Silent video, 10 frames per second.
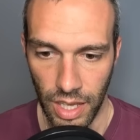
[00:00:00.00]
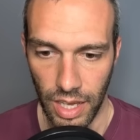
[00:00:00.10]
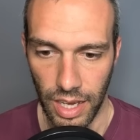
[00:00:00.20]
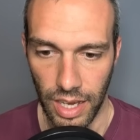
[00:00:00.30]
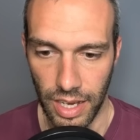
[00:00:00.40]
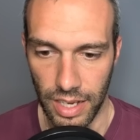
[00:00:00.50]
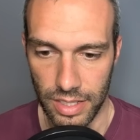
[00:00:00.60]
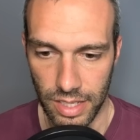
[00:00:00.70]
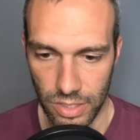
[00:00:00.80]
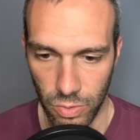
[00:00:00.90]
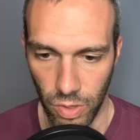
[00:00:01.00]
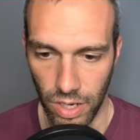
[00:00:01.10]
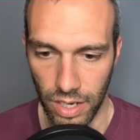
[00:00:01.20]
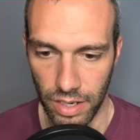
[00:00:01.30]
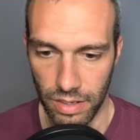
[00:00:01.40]
Dust
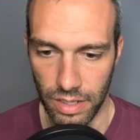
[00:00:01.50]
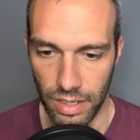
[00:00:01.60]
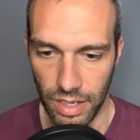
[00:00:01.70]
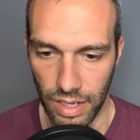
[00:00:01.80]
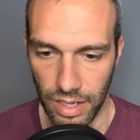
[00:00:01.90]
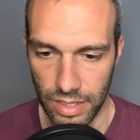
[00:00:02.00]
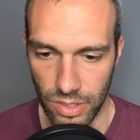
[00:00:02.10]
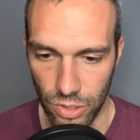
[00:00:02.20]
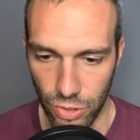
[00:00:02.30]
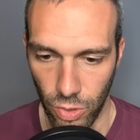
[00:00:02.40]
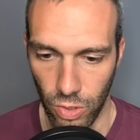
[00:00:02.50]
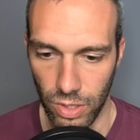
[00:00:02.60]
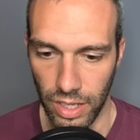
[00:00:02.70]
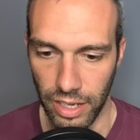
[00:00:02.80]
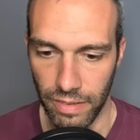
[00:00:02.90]
Noir,
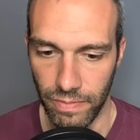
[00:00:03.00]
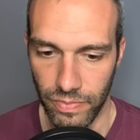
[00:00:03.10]
Casola,